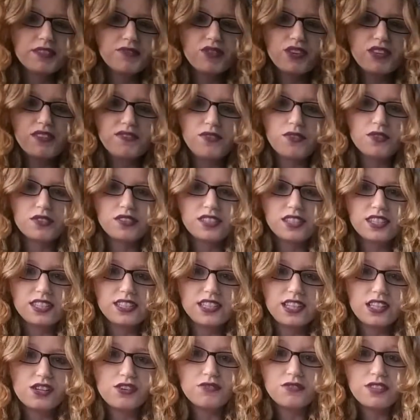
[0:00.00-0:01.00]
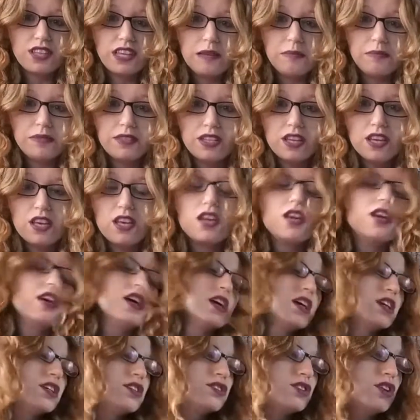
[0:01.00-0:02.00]
reinforced like silicone tips.
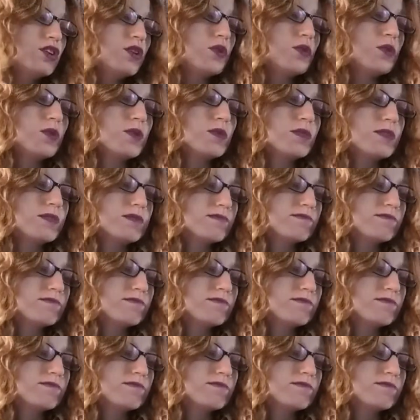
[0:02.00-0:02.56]
So